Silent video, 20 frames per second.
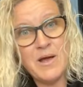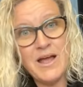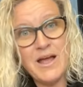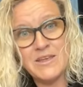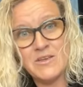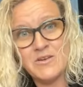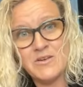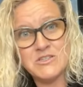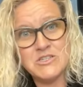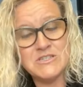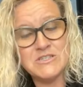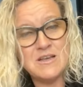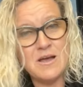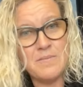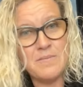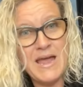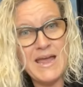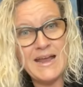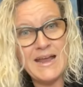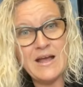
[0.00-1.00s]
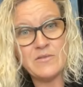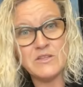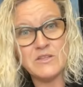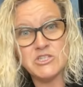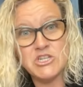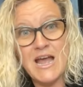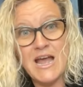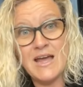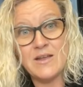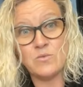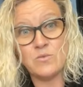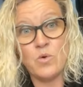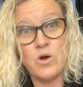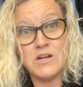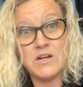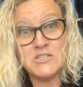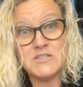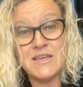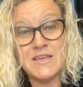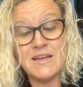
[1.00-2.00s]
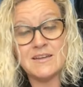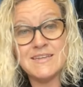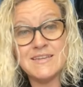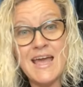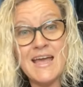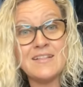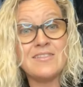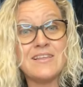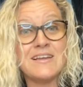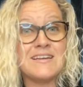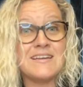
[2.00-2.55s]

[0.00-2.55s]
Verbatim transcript: You can just come hang out in the chat and watch the untangling.